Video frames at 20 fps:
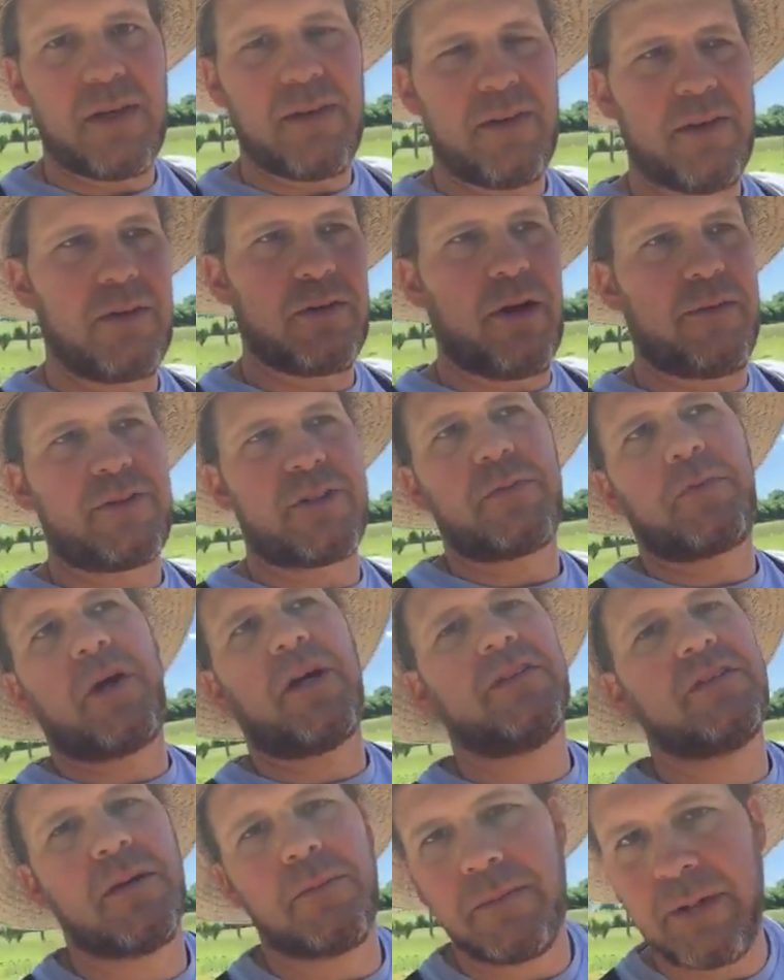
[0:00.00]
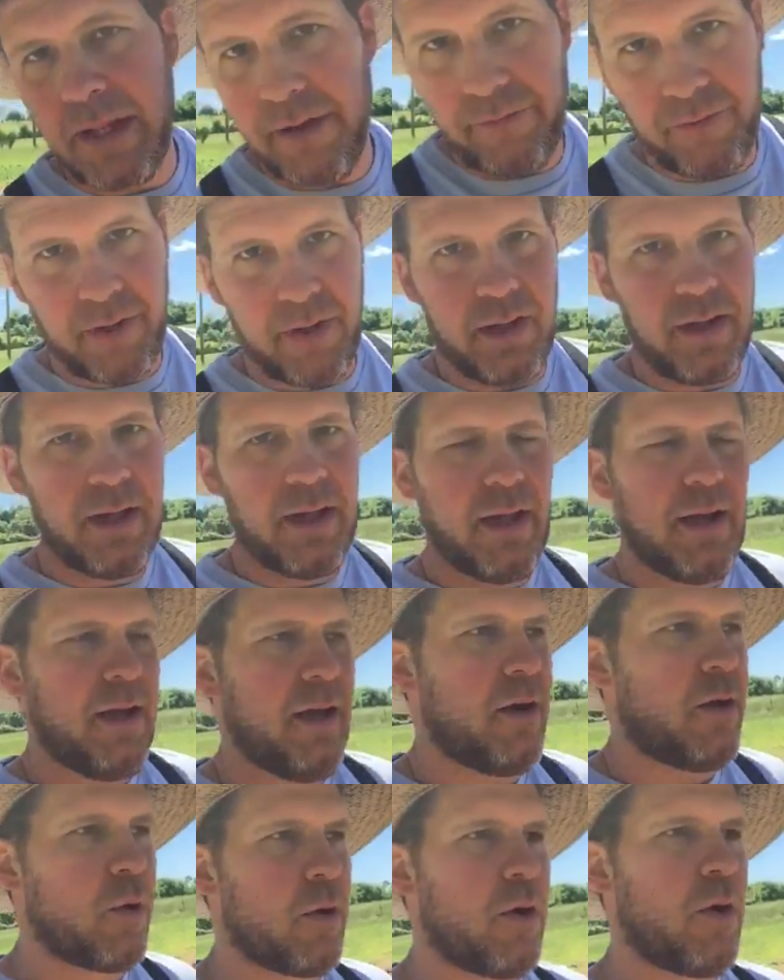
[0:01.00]
and then you'll have to spray something different,
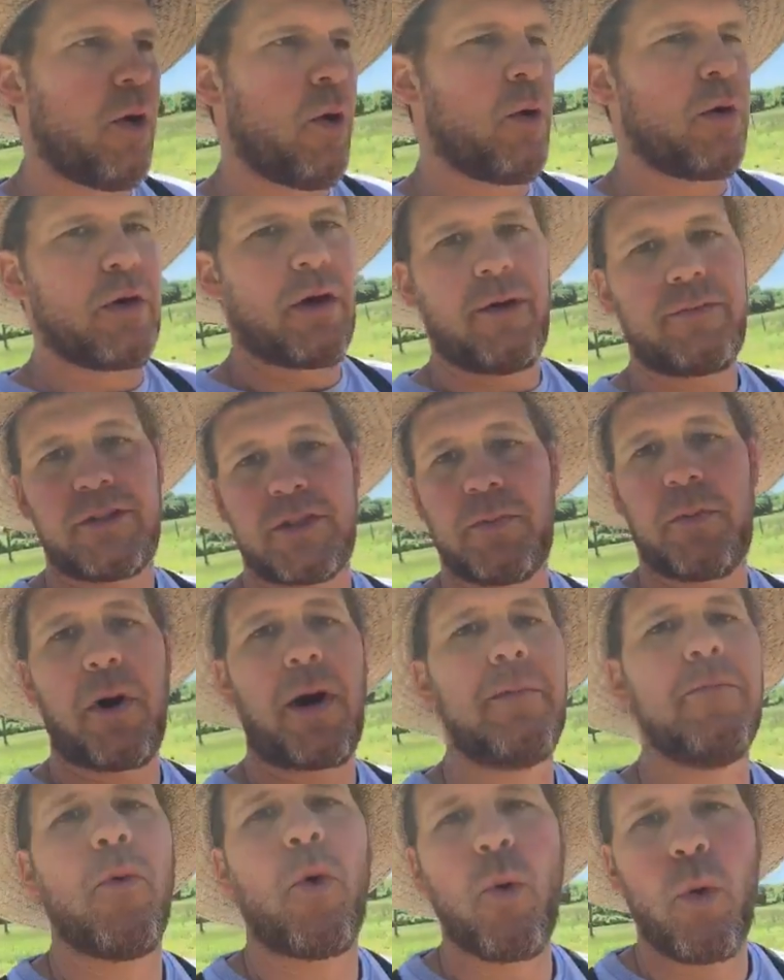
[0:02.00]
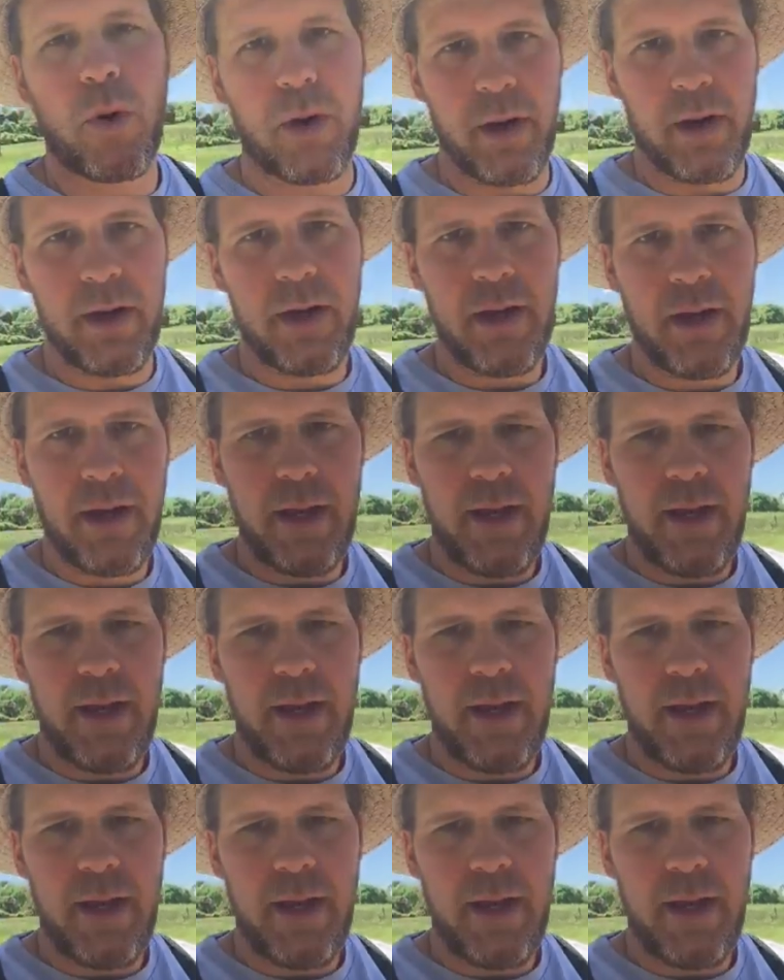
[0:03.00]
or you'll have to spray more.